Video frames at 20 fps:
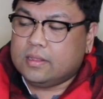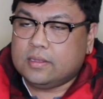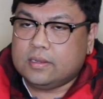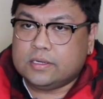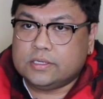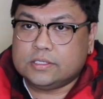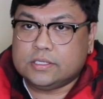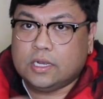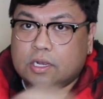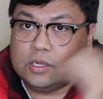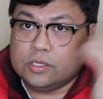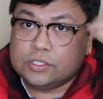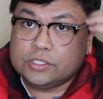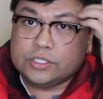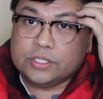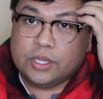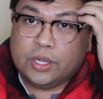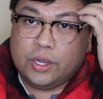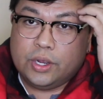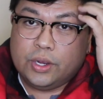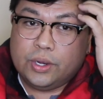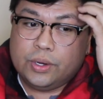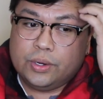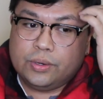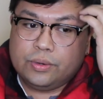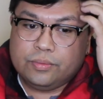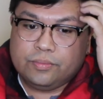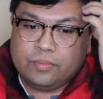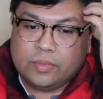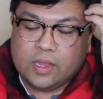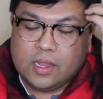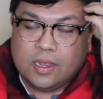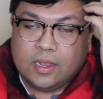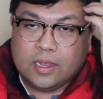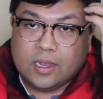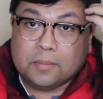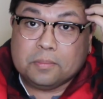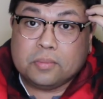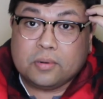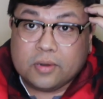There's also
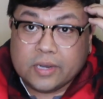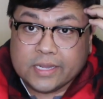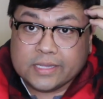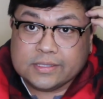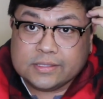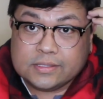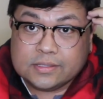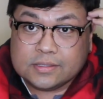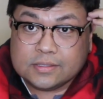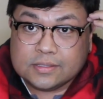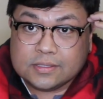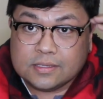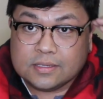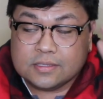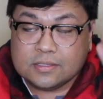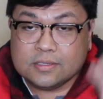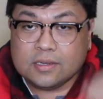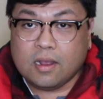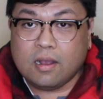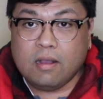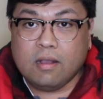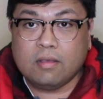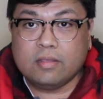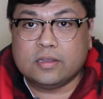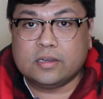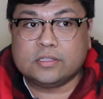a Prince doll.